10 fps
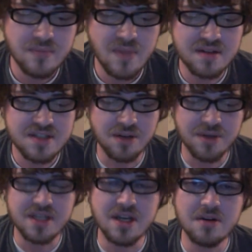So
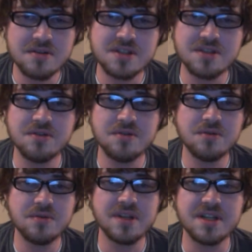he goes
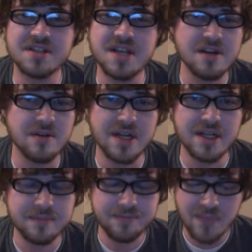to his
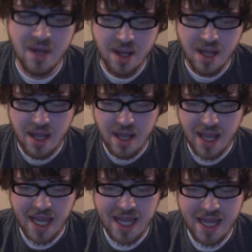hearing,
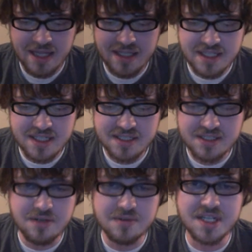and
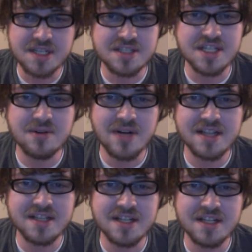he's using his secret
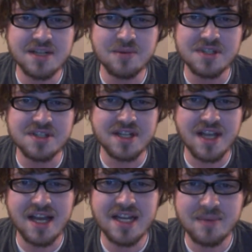identity, which is a
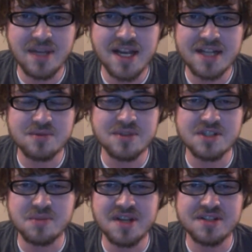guy named Lance, which
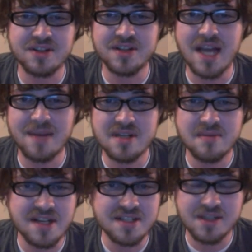is basically Captain
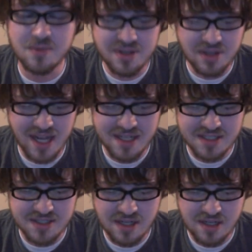Amazing with
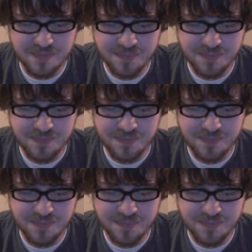glasses on.